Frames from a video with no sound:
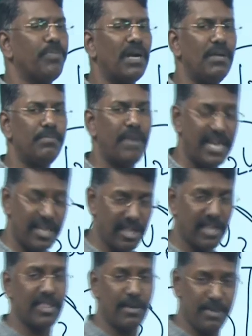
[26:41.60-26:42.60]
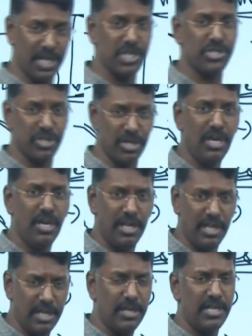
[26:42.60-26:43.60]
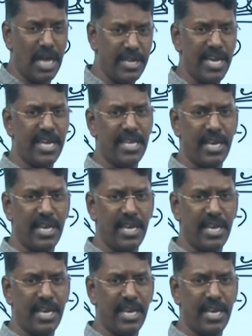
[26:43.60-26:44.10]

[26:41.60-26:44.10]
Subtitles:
prelim mains examination in IR